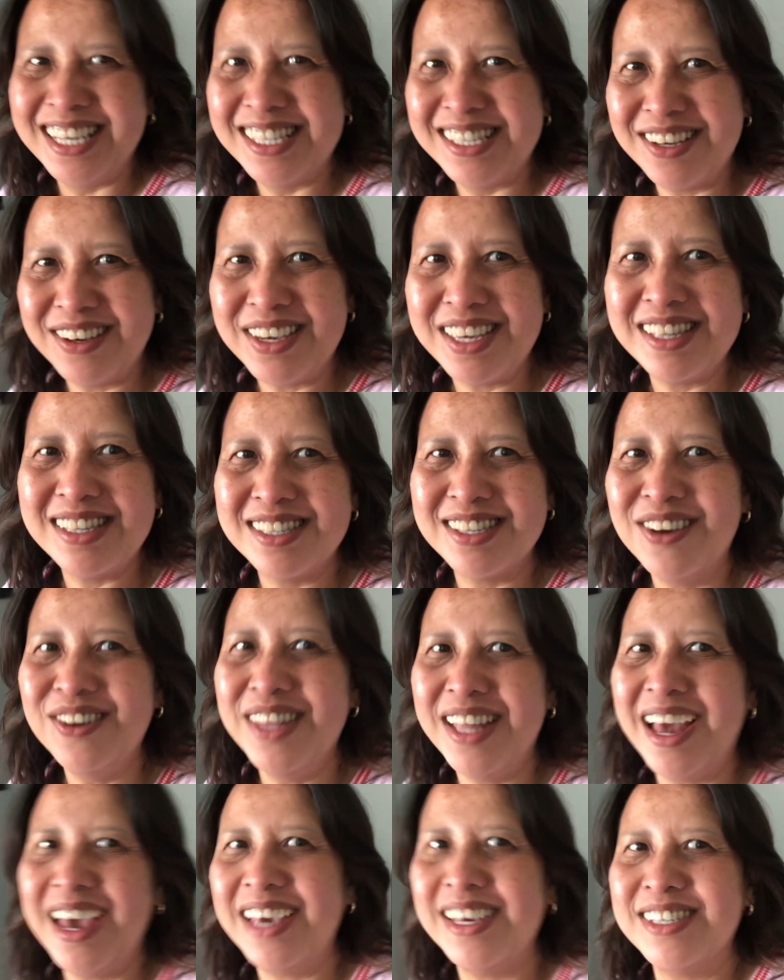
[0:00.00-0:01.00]
So it's so
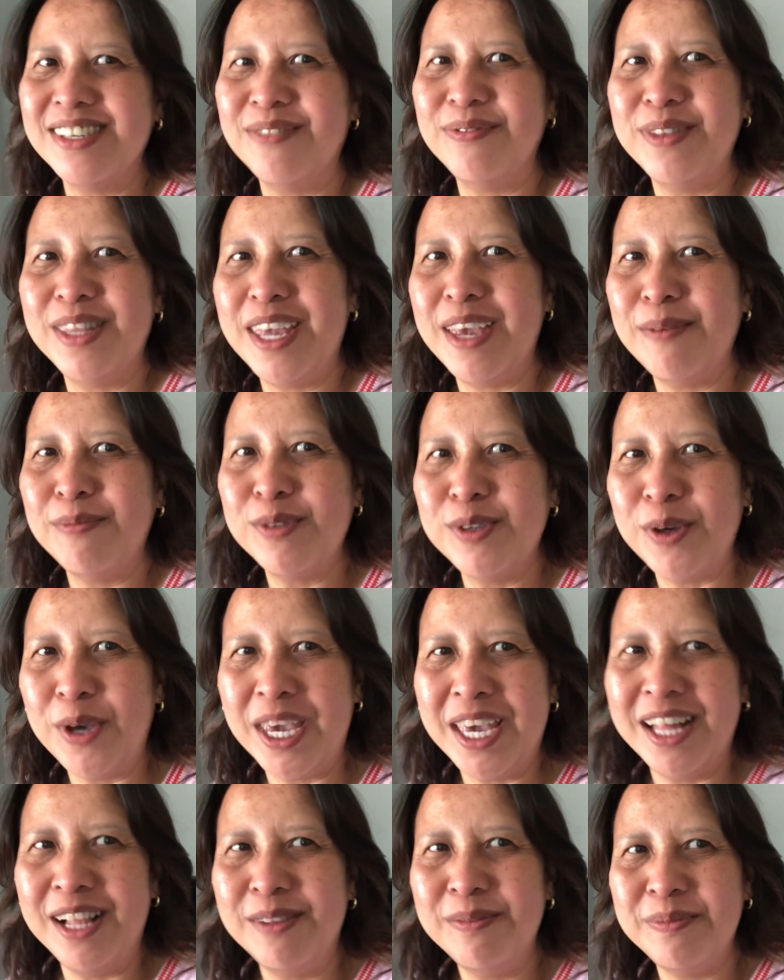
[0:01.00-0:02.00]
nice of them to
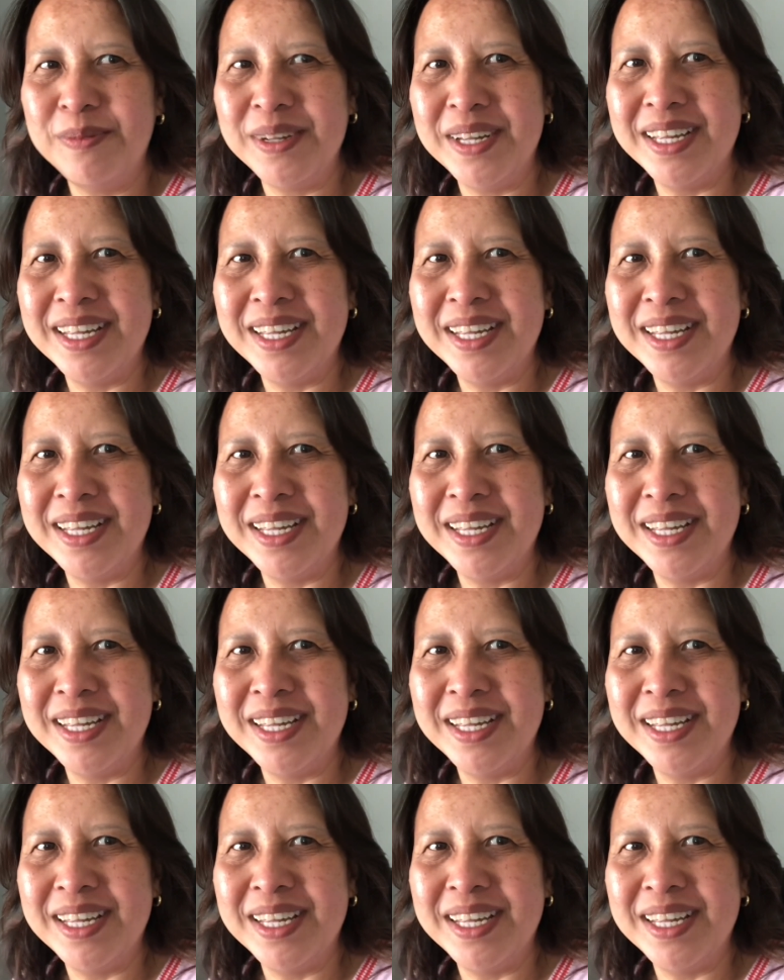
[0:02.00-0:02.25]
help.